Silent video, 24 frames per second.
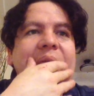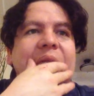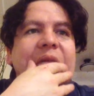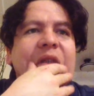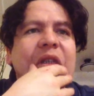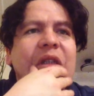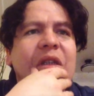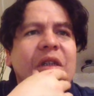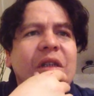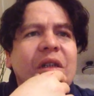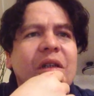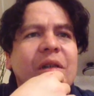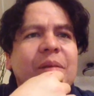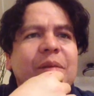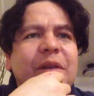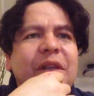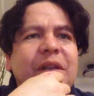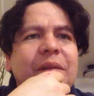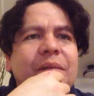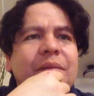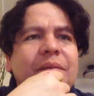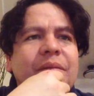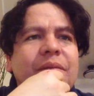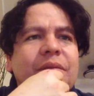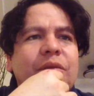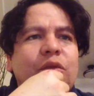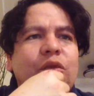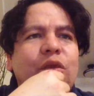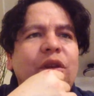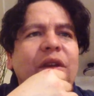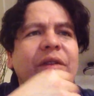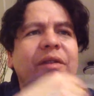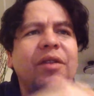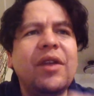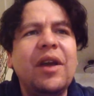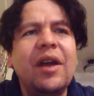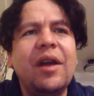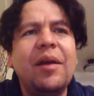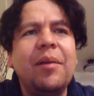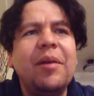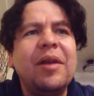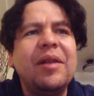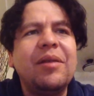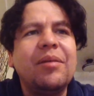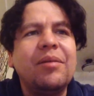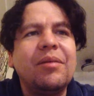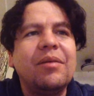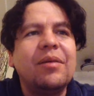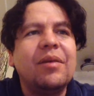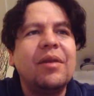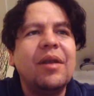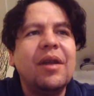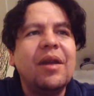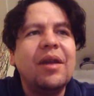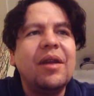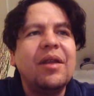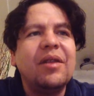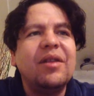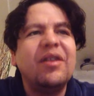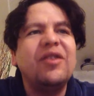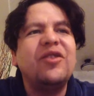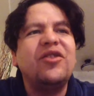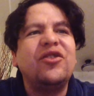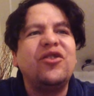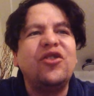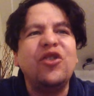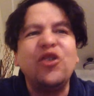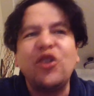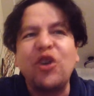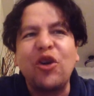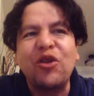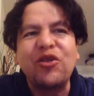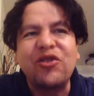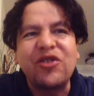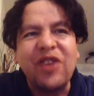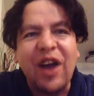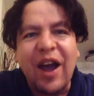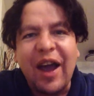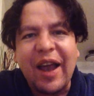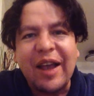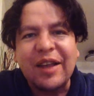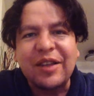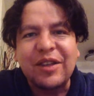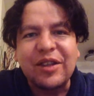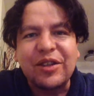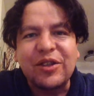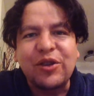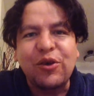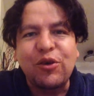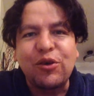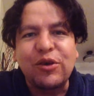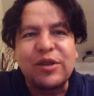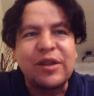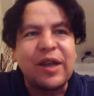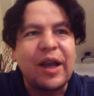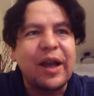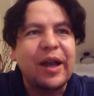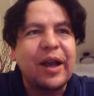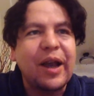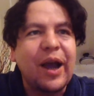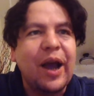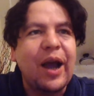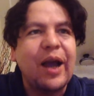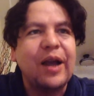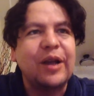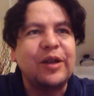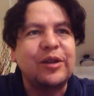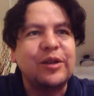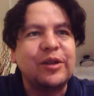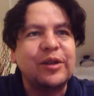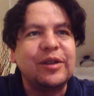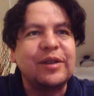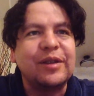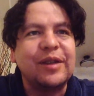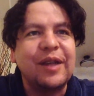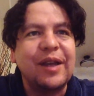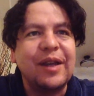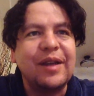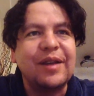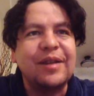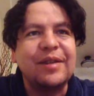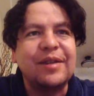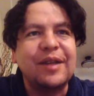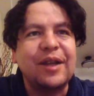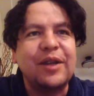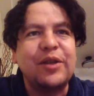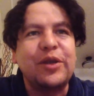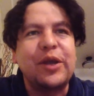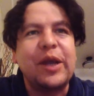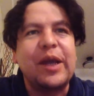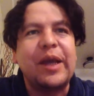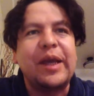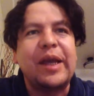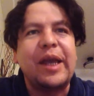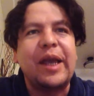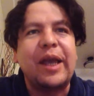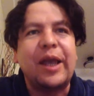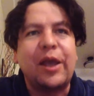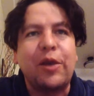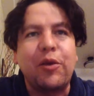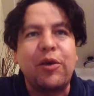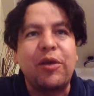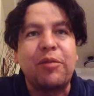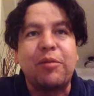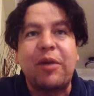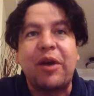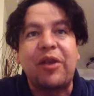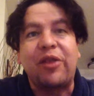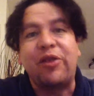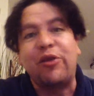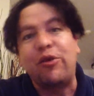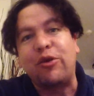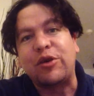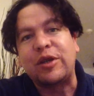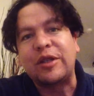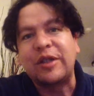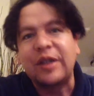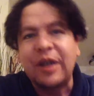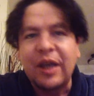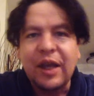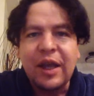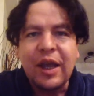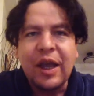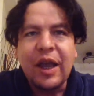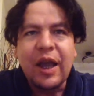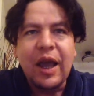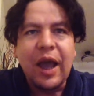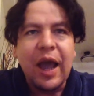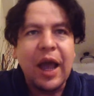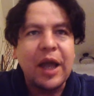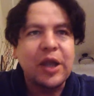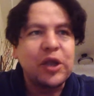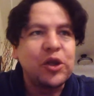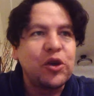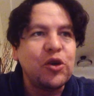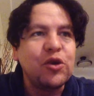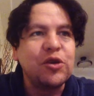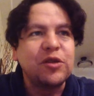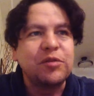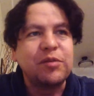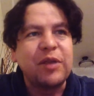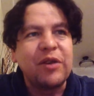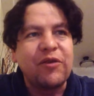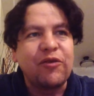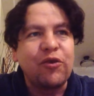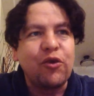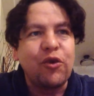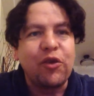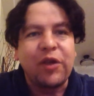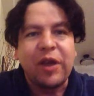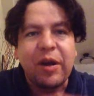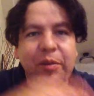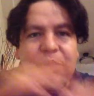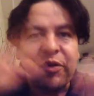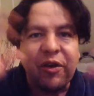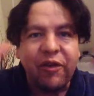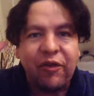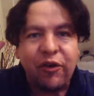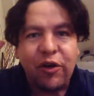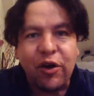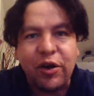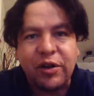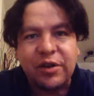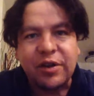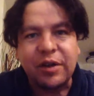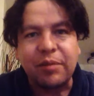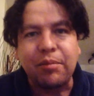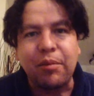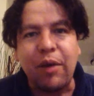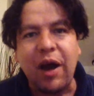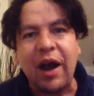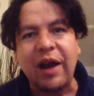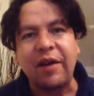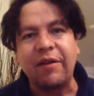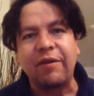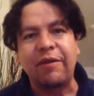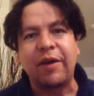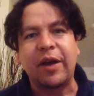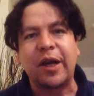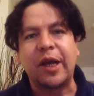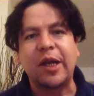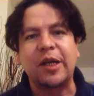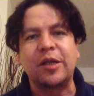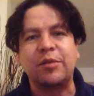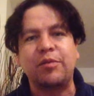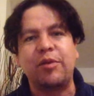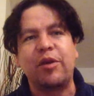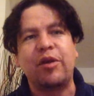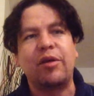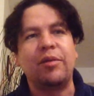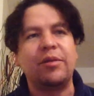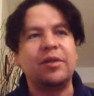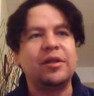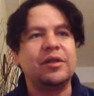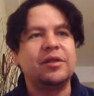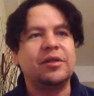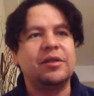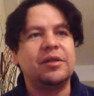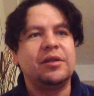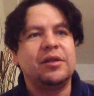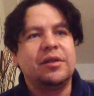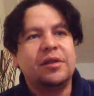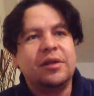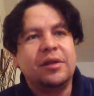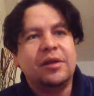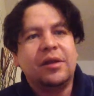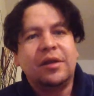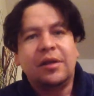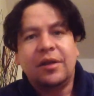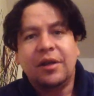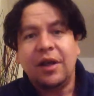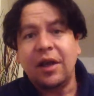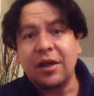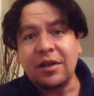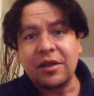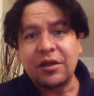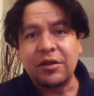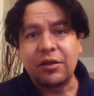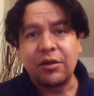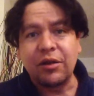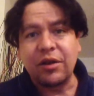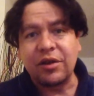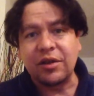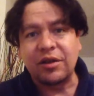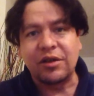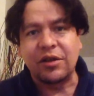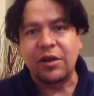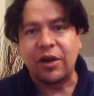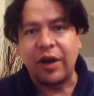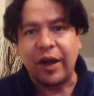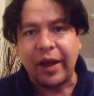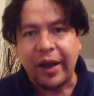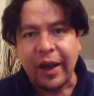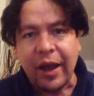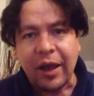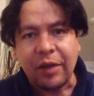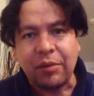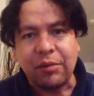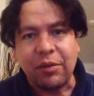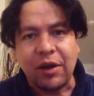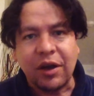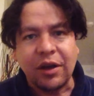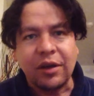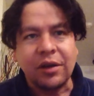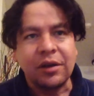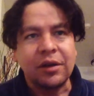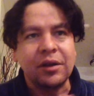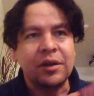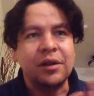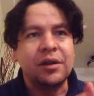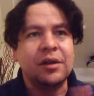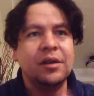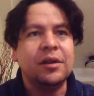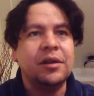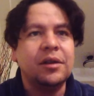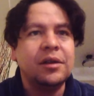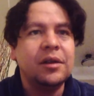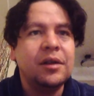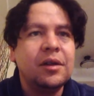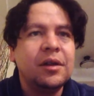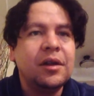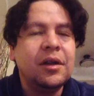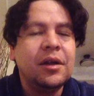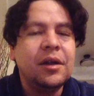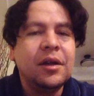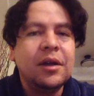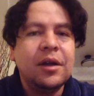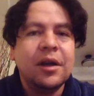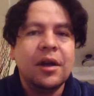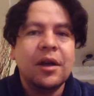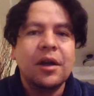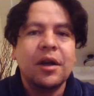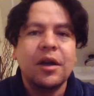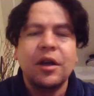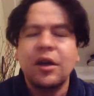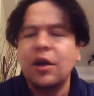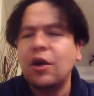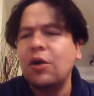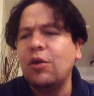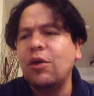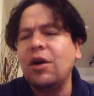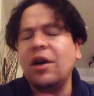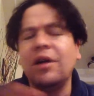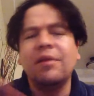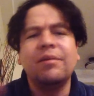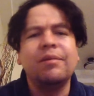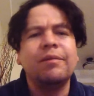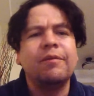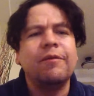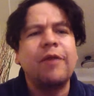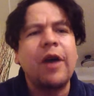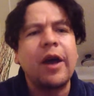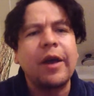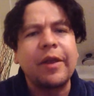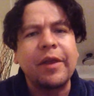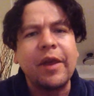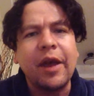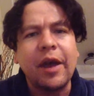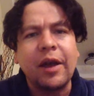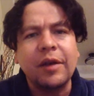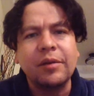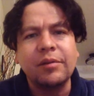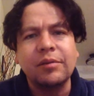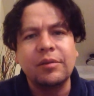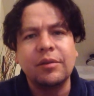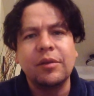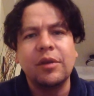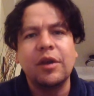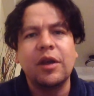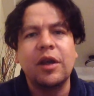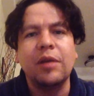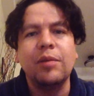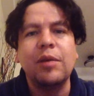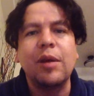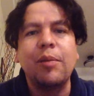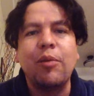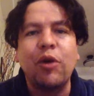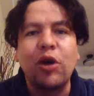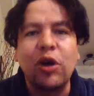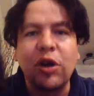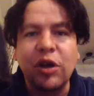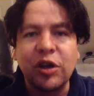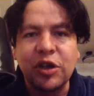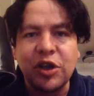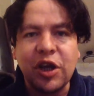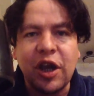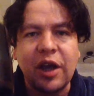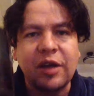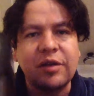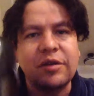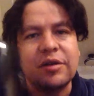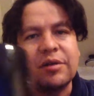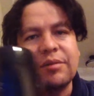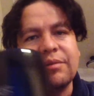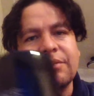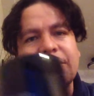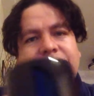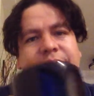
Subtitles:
You know, I mean, what if this pseudo-scientist called psychiatrists, they decide to get kinky with my thoughts and use me for their perverted mindfuck experiments. That's as good as it's going to get, man. You know what? Fuck that. Give me a bottle of Jack's.